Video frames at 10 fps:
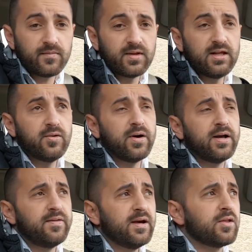
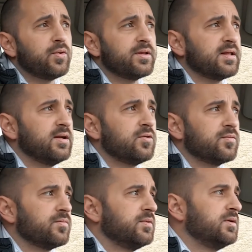anyway, the other ones, you
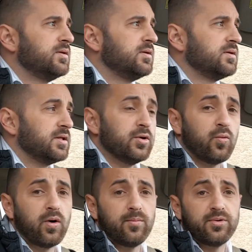don't
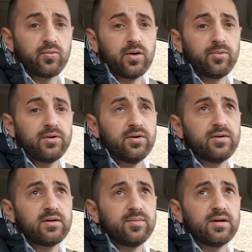want them to
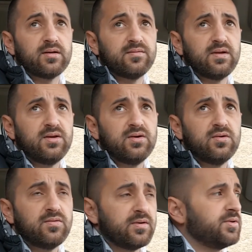reproduce, because if they
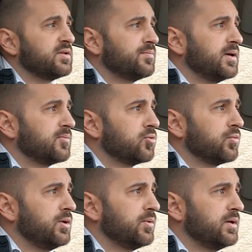do, they'll just make more
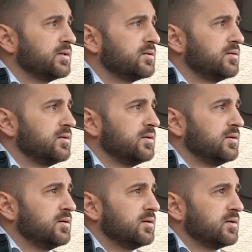Riri's.
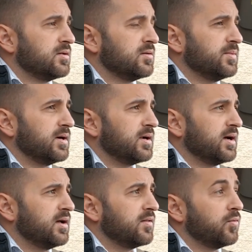
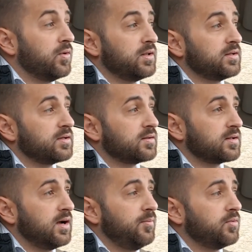But the one
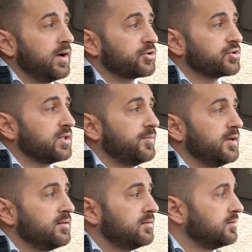couple, actually, they
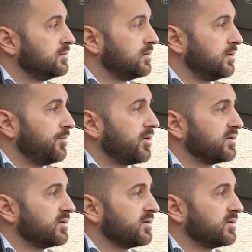made a